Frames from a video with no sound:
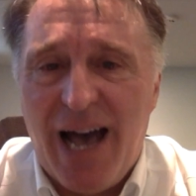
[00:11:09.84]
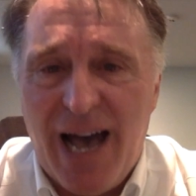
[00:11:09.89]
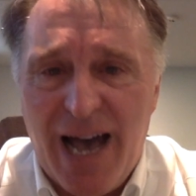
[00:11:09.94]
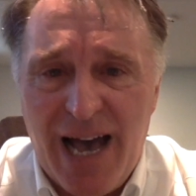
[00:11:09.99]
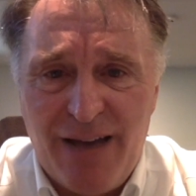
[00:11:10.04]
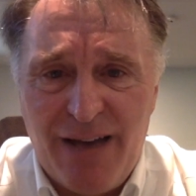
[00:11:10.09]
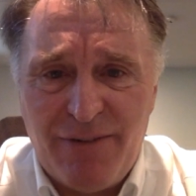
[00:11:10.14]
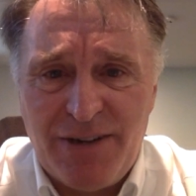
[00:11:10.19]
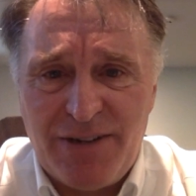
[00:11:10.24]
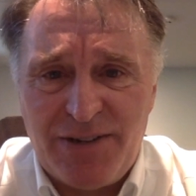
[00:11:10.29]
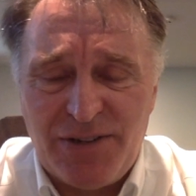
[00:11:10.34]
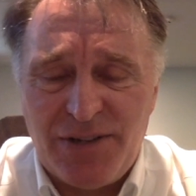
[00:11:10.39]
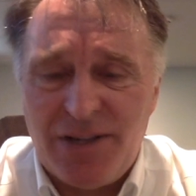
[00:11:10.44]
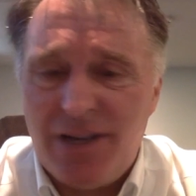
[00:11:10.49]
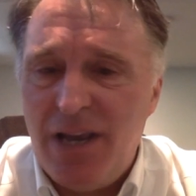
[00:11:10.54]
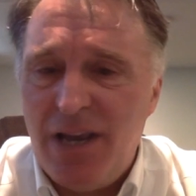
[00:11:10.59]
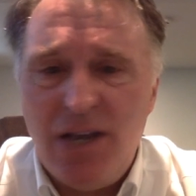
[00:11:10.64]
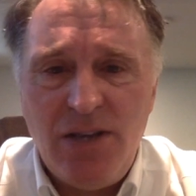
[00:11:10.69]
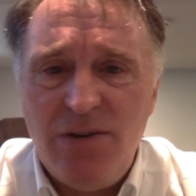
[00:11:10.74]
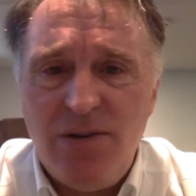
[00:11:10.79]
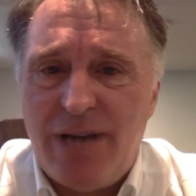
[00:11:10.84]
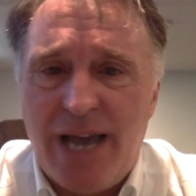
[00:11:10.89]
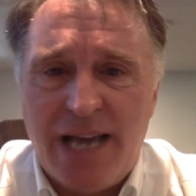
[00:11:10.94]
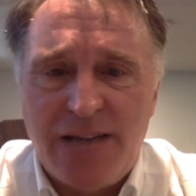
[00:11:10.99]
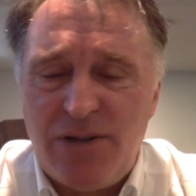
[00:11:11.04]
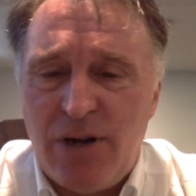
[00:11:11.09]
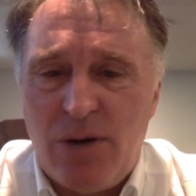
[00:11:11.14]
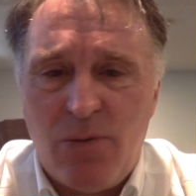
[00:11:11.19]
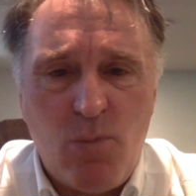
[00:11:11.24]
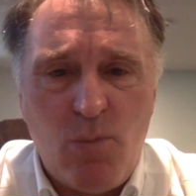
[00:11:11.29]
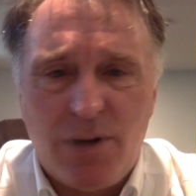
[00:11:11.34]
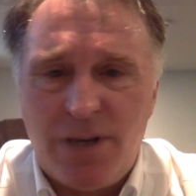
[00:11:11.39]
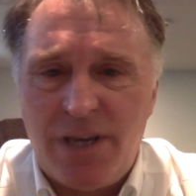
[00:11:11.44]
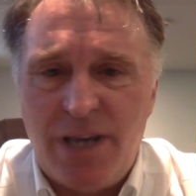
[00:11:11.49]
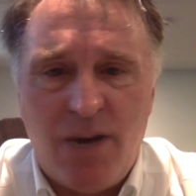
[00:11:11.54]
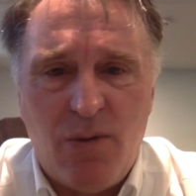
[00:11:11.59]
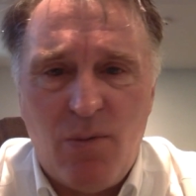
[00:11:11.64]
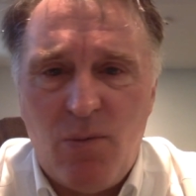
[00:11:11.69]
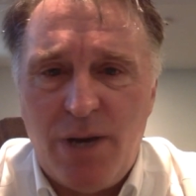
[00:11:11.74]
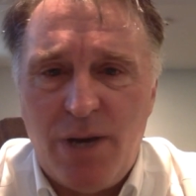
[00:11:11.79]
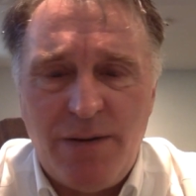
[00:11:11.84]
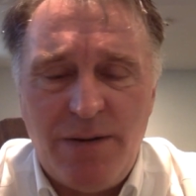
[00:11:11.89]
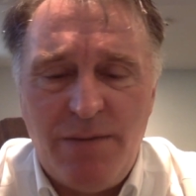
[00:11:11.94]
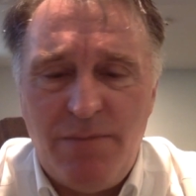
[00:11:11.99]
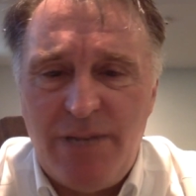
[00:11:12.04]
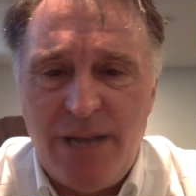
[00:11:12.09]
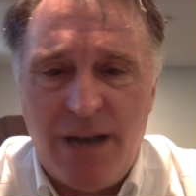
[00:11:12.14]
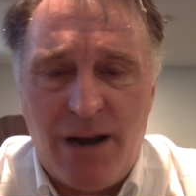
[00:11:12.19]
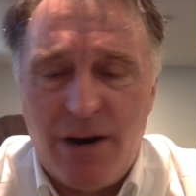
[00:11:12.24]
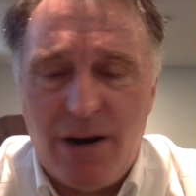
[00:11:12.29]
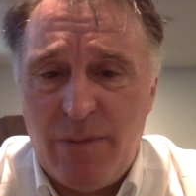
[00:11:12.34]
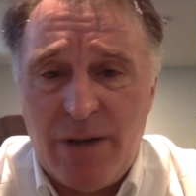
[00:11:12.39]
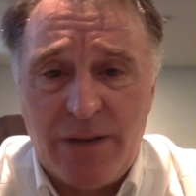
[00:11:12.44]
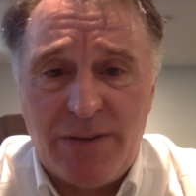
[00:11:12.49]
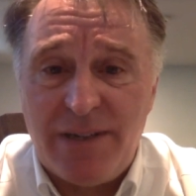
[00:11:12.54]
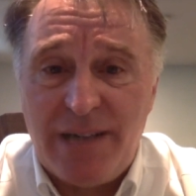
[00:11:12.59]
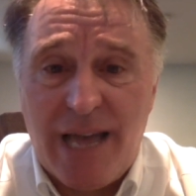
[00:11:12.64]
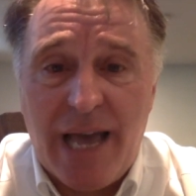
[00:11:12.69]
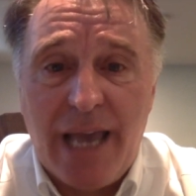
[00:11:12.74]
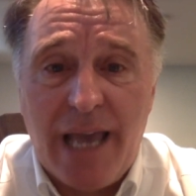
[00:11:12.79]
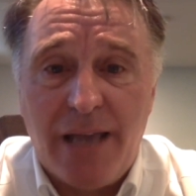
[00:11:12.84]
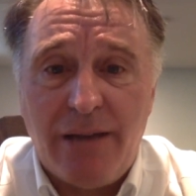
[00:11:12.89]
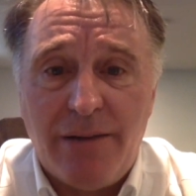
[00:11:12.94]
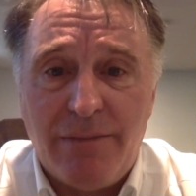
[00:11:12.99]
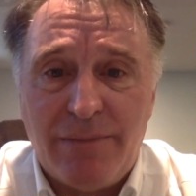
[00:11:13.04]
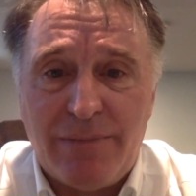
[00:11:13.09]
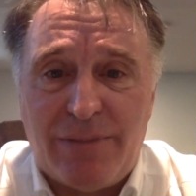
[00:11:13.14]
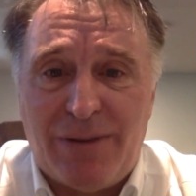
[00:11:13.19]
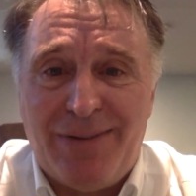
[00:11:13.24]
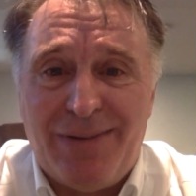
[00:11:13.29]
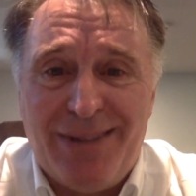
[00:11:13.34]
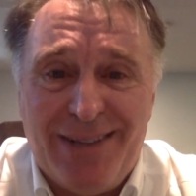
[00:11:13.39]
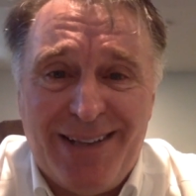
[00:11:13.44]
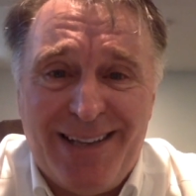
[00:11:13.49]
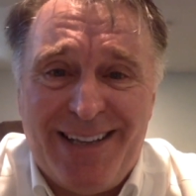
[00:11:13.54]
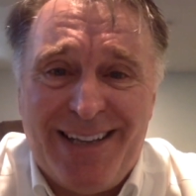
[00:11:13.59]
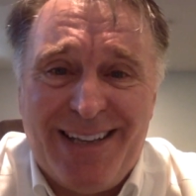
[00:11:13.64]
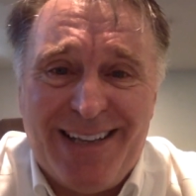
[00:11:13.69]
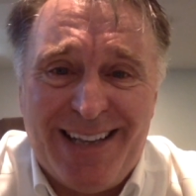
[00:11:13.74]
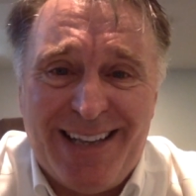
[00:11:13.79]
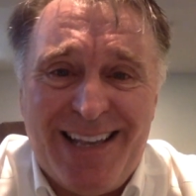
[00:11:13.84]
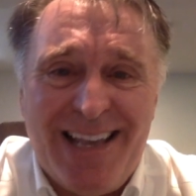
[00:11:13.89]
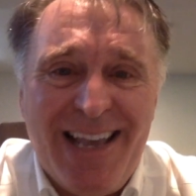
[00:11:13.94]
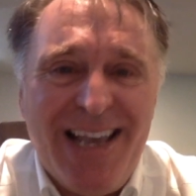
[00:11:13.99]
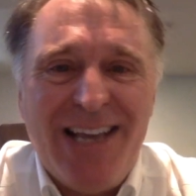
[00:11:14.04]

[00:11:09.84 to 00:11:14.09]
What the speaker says: Obviously, you guys don't care one darn about the diet.